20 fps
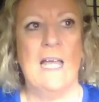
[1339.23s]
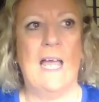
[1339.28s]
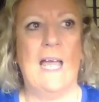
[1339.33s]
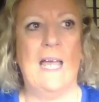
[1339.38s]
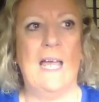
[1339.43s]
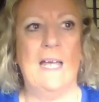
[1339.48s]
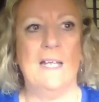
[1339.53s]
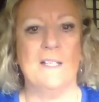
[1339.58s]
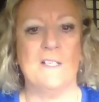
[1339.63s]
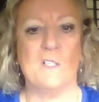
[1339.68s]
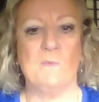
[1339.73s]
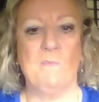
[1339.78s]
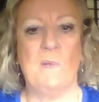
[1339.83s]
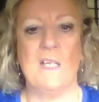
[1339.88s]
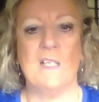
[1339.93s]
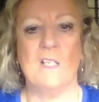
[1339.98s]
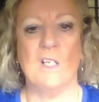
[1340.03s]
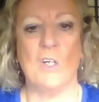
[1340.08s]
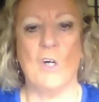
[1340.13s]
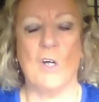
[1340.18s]
and a
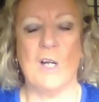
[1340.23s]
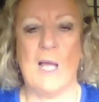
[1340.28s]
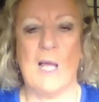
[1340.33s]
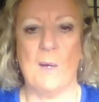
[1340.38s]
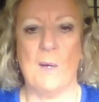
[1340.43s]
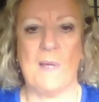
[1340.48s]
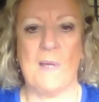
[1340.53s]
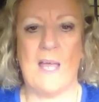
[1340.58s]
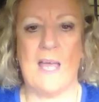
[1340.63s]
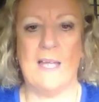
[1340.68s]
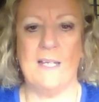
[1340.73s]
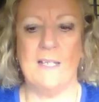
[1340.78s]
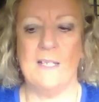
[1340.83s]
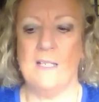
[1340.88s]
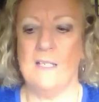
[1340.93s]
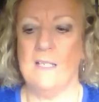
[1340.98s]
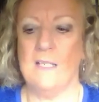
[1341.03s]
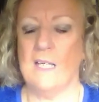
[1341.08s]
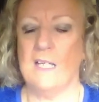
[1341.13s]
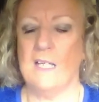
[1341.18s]
speaker got up and
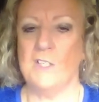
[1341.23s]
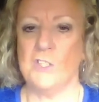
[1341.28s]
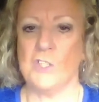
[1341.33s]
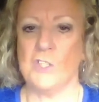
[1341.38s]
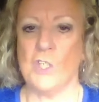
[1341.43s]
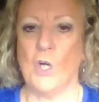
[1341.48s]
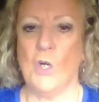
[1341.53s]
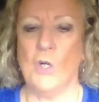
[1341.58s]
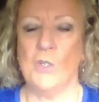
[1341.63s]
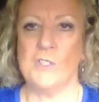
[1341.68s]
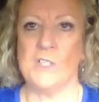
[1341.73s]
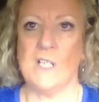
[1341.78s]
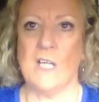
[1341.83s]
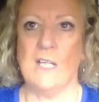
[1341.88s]
he showed